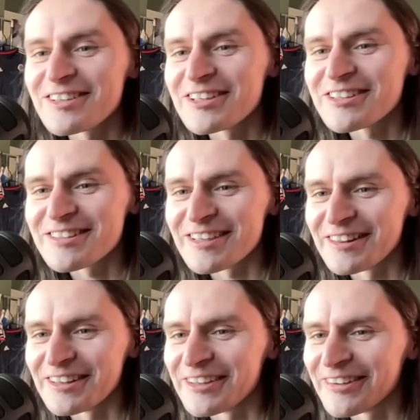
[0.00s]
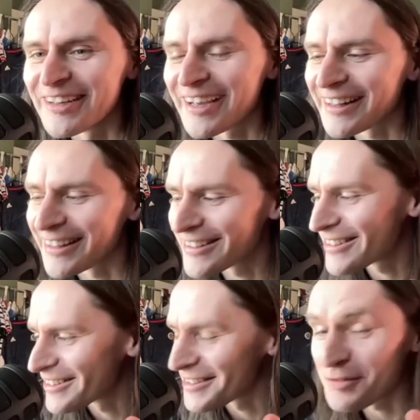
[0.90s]
9:30 in the UK,
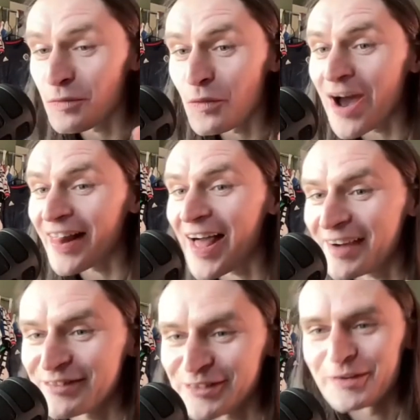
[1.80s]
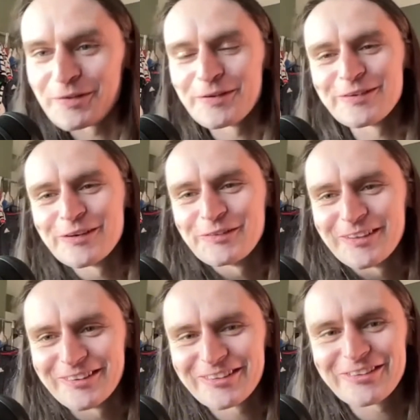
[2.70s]
listeners. It's well after when we would
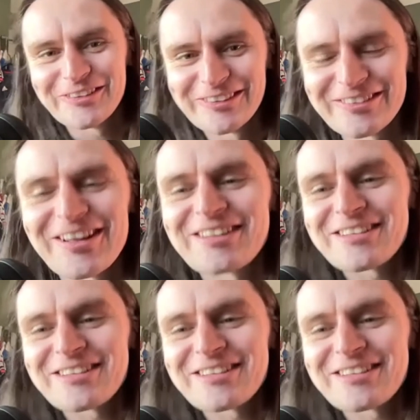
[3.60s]
normally record, so that